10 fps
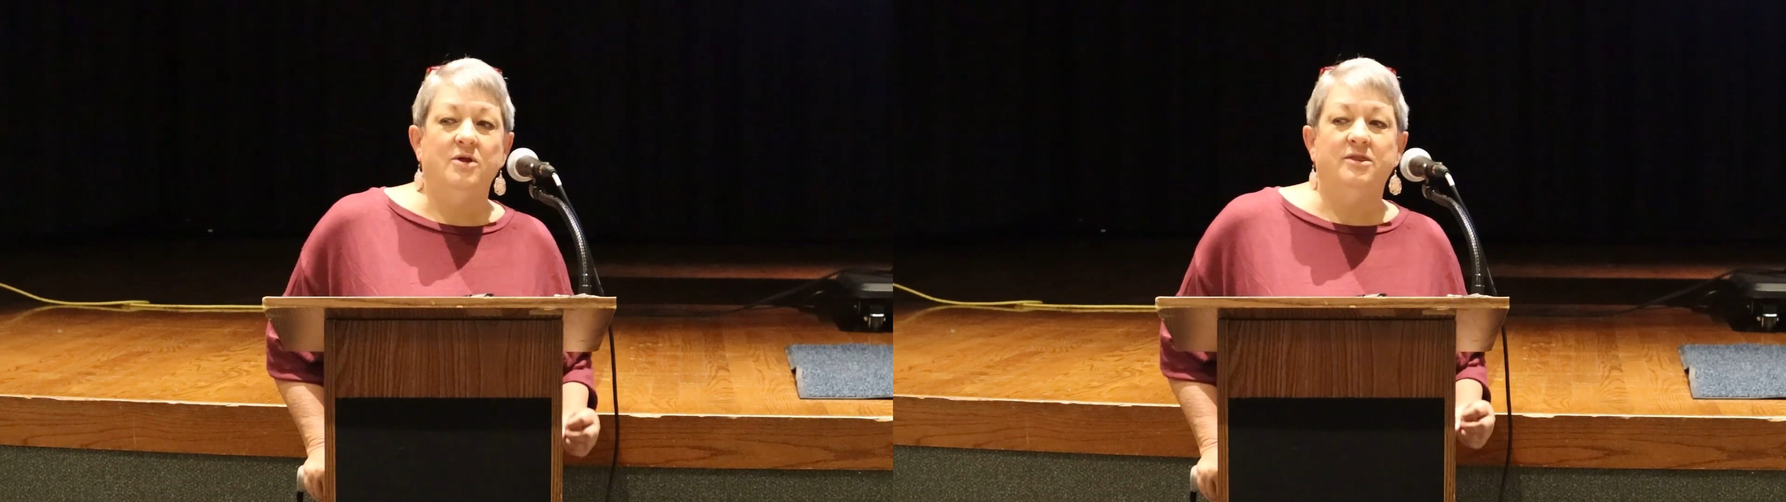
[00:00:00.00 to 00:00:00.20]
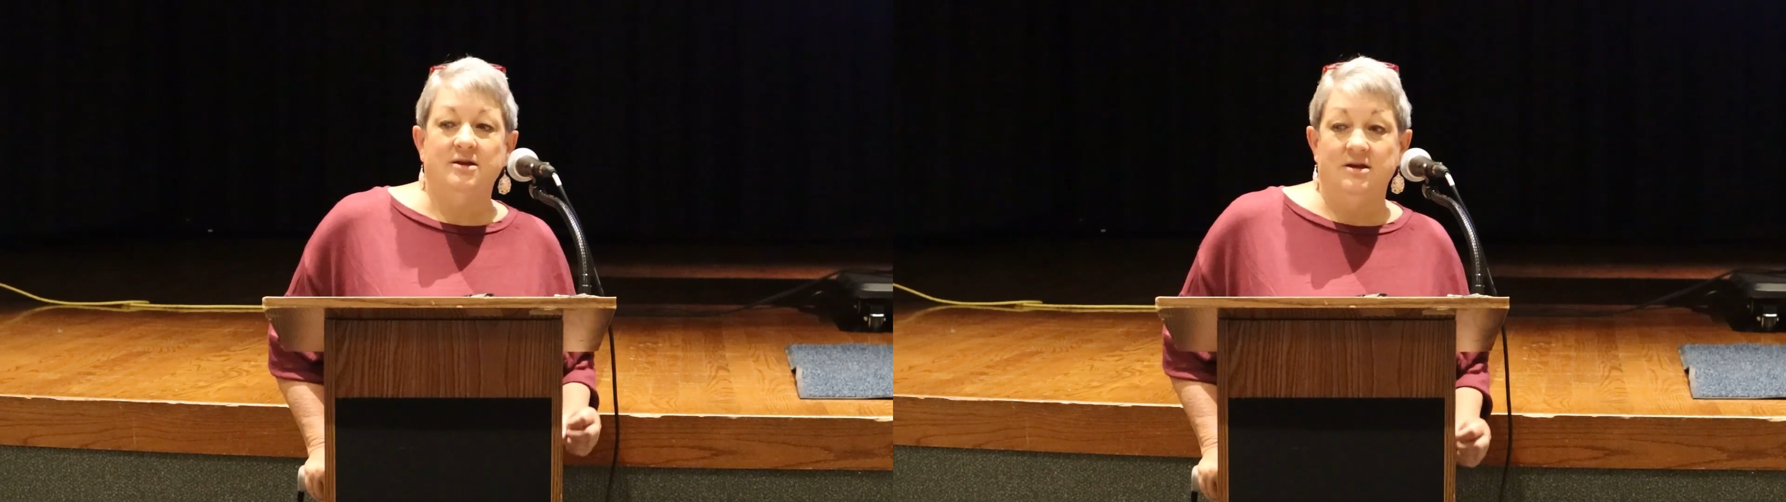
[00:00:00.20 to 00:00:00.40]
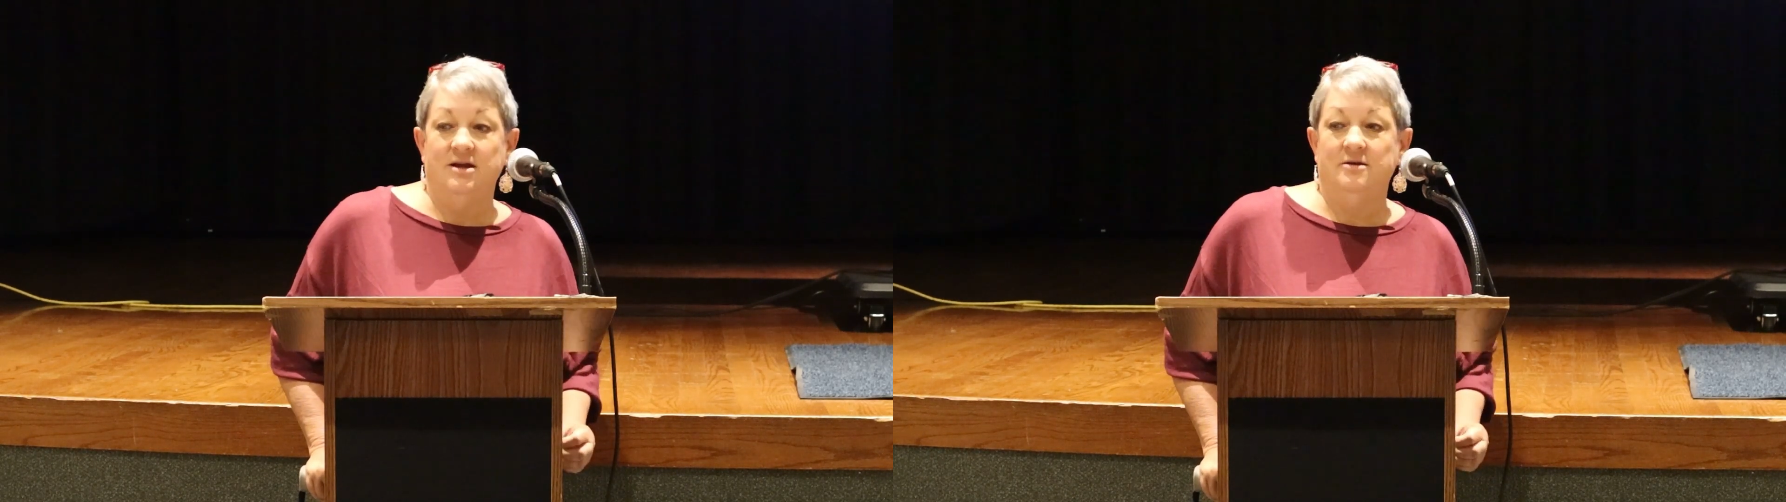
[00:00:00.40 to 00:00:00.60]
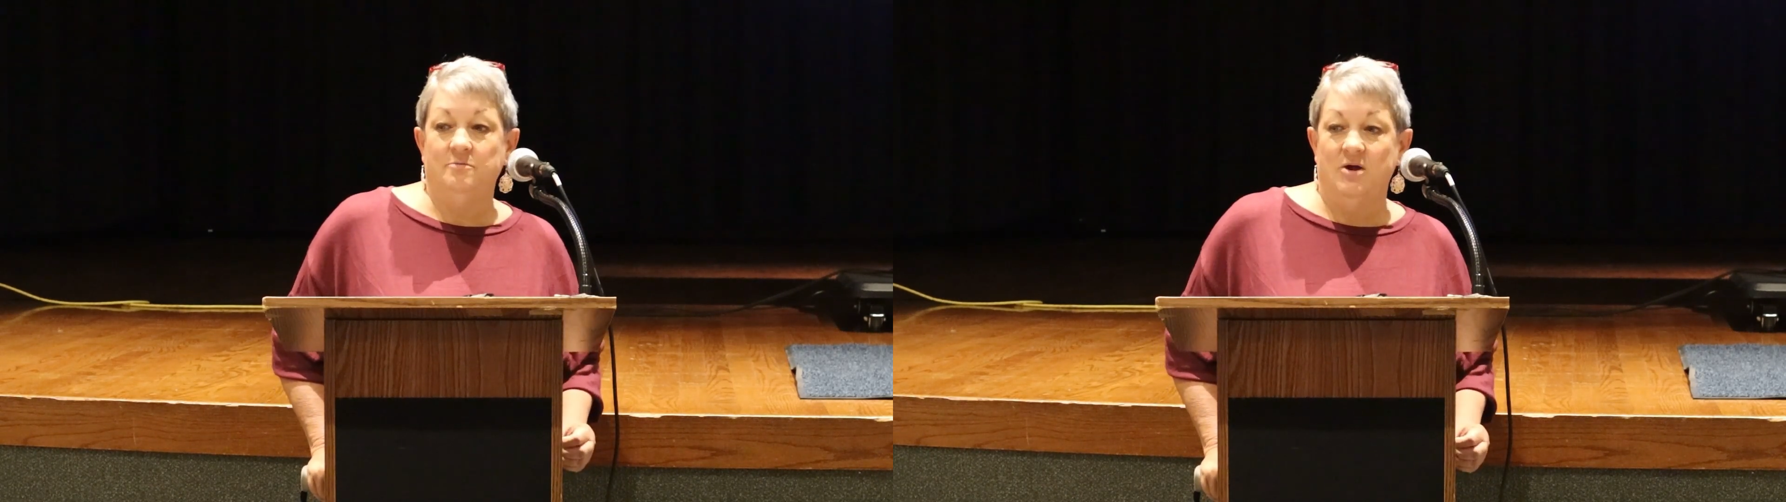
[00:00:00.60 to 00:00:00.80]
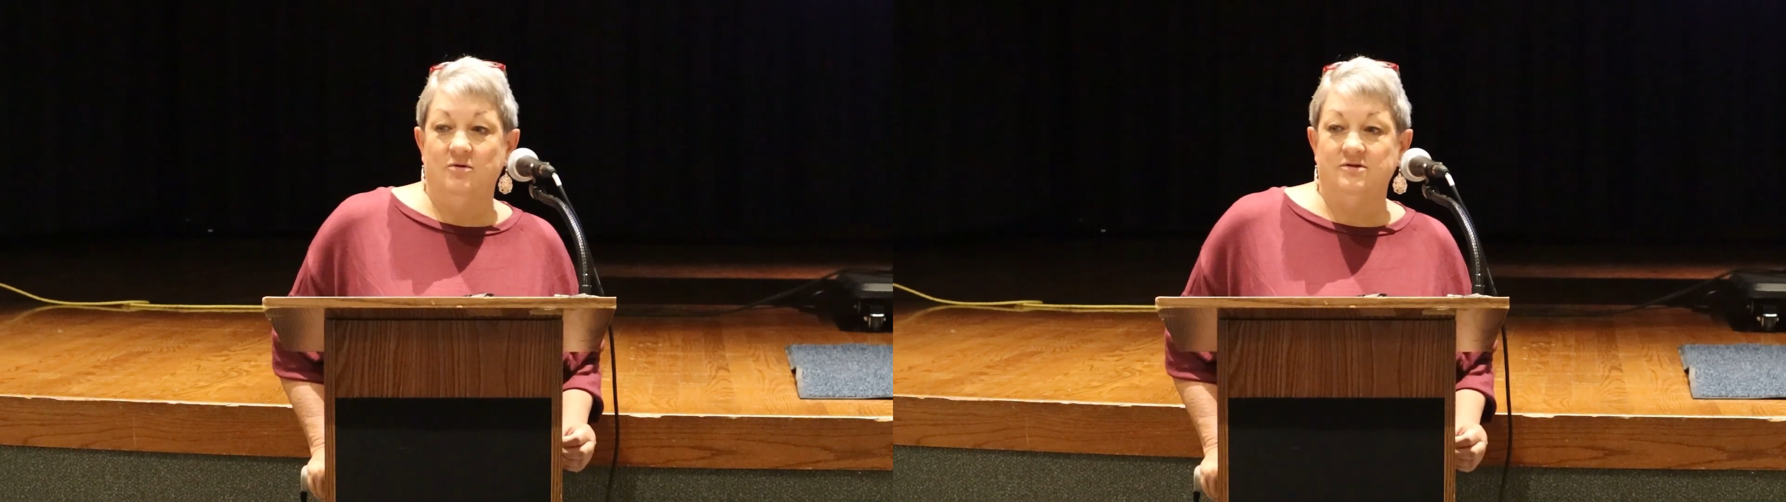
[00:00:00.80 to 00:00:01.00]
what they needed
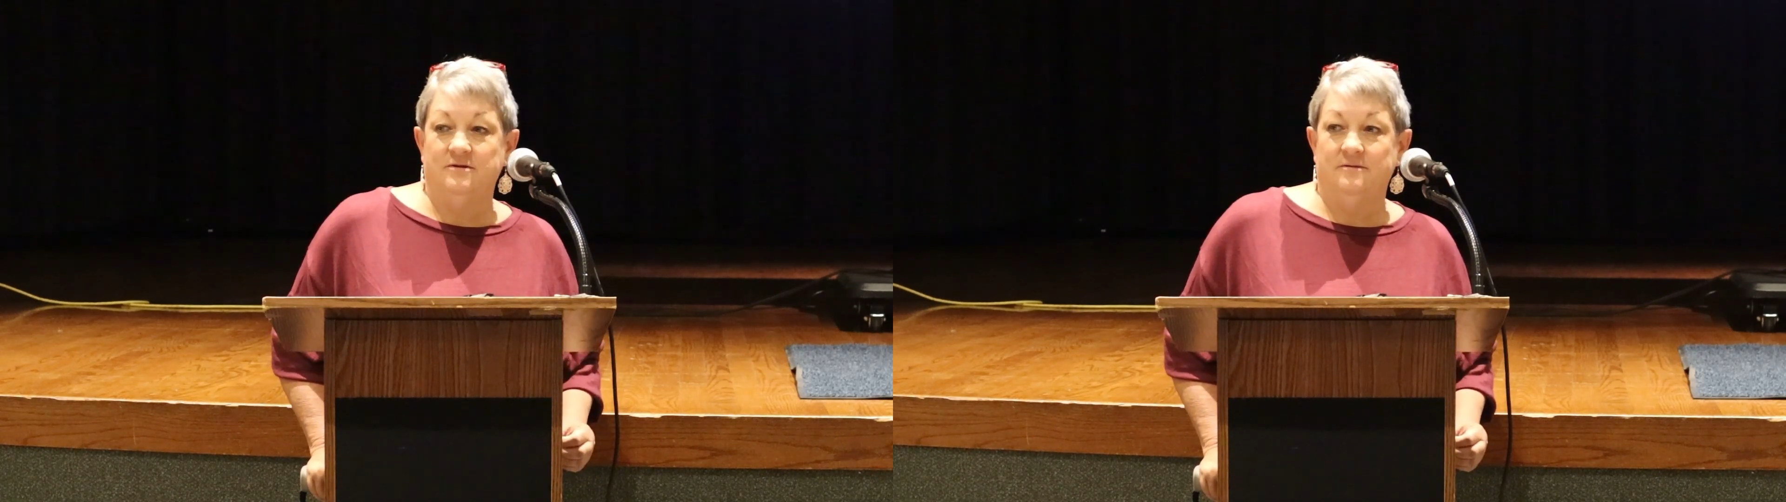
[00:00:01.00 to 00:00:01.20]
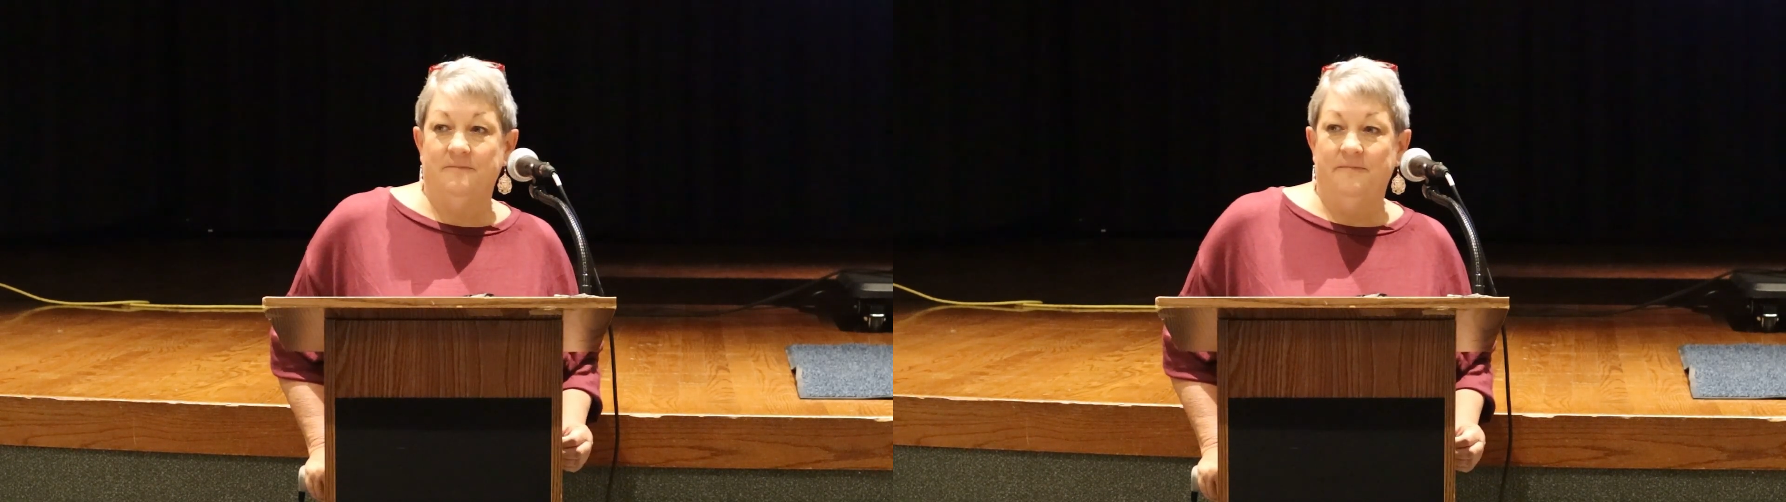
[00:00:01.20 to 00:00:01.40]
most.